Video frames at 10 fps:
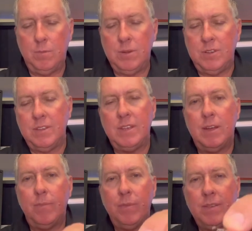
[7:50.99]
which is
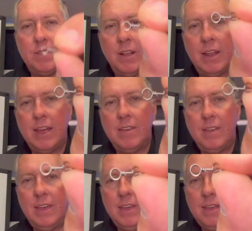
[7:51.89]
this little end here.